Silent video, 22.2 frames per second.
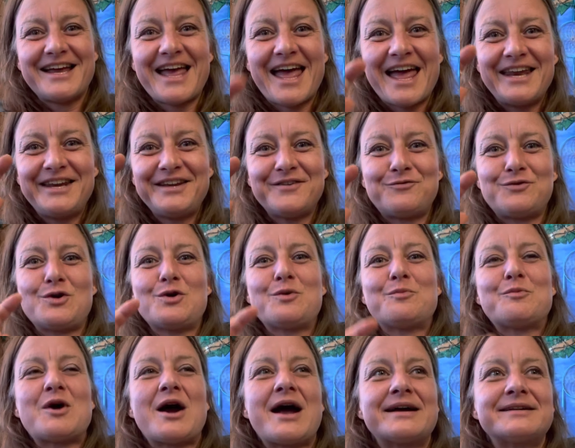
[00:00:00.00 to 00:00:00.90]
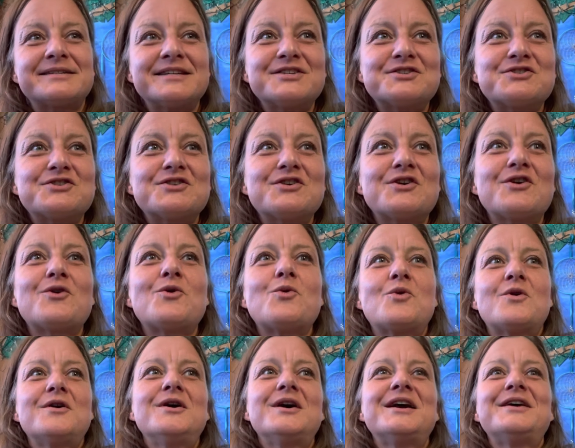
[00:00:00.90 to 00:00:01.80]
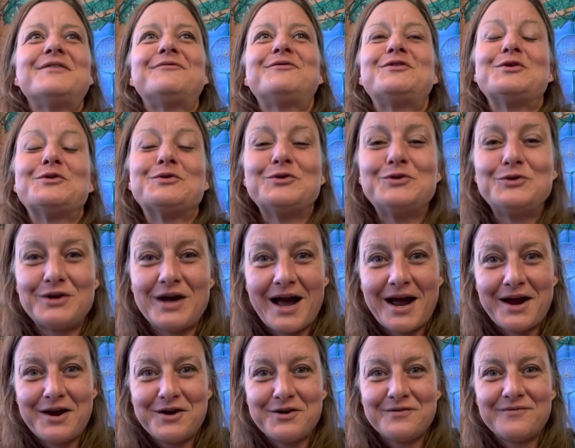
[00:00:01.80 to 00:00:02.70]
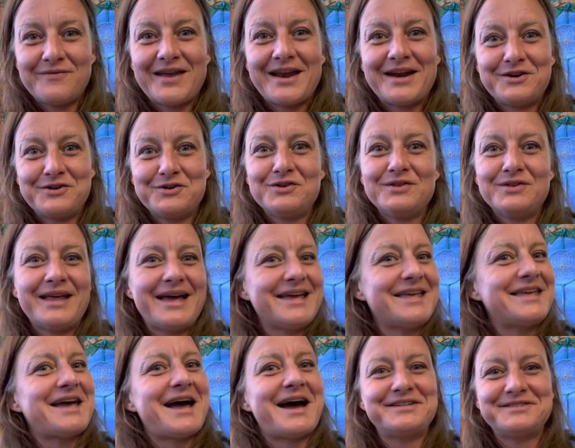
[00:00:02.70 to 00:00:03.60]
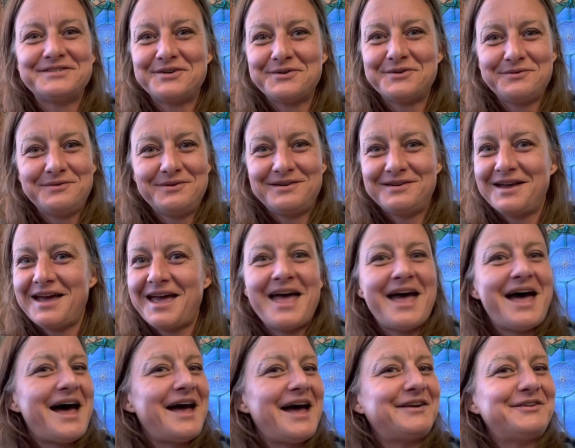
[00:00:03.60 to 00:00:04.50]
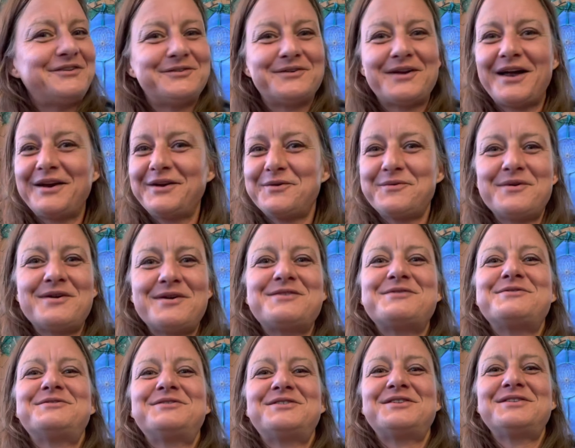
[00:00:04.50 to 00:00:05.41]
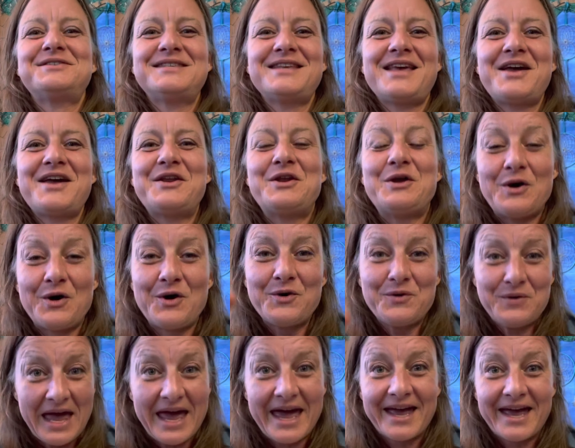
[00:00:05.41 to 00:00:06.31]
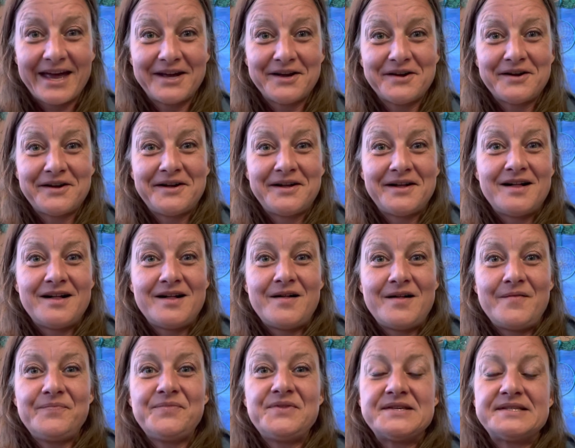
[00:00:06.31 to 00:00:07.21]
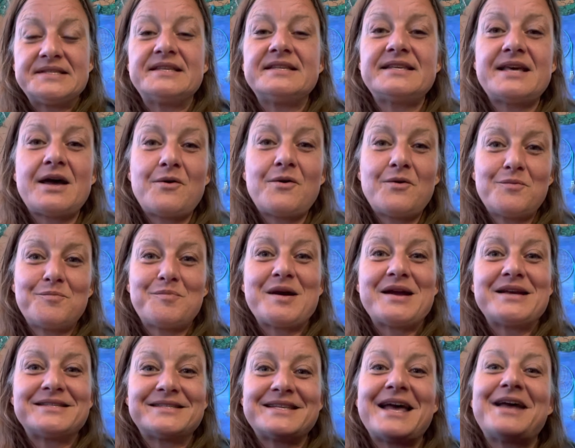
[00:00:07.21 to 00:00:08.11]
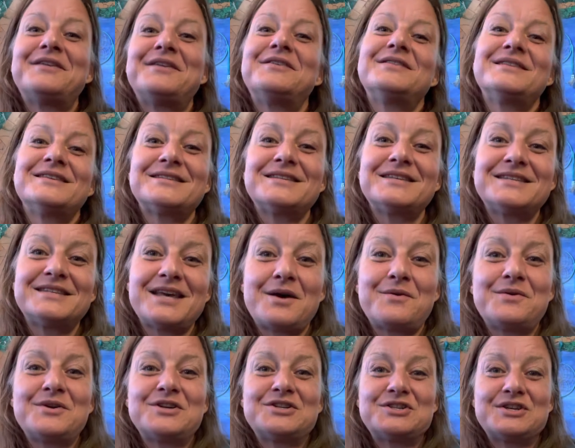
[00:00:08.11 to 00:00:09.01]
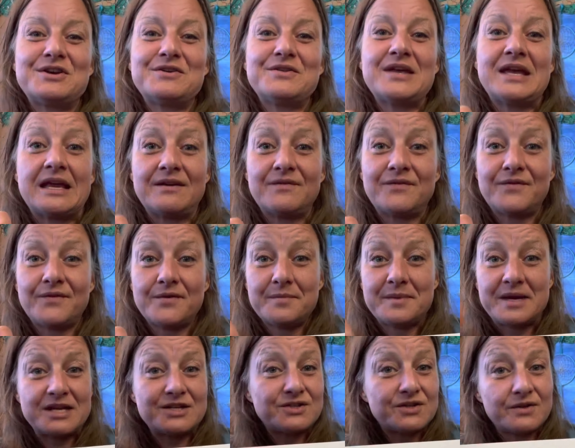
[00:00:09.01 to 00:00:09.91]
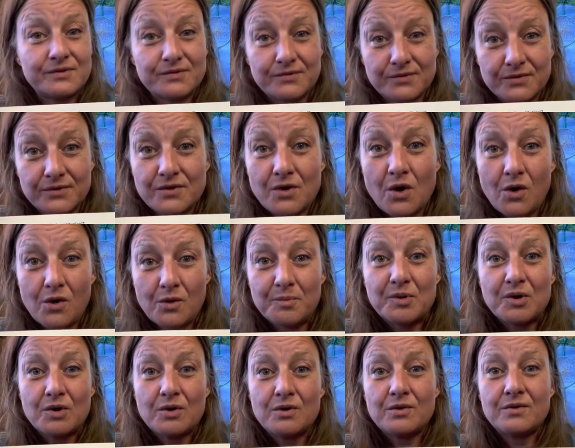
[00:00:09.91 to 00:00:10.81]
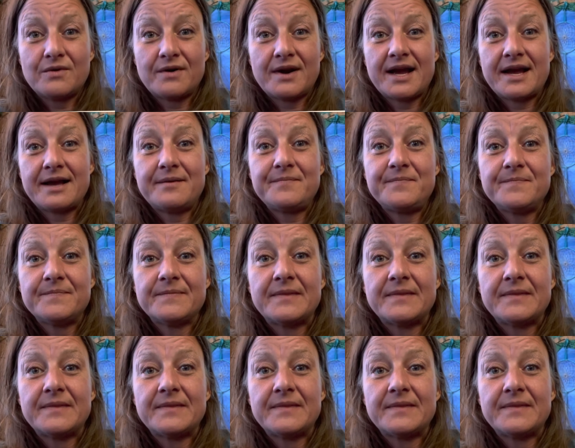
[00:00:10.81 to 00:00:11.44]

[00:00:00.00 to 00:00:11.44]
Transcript: And if you're a practitioner or if you're new to Ayurveda and you're like, yeah, I do not know what you just said. Okay, this is how it breaks down and this is how I share the information through the whole program.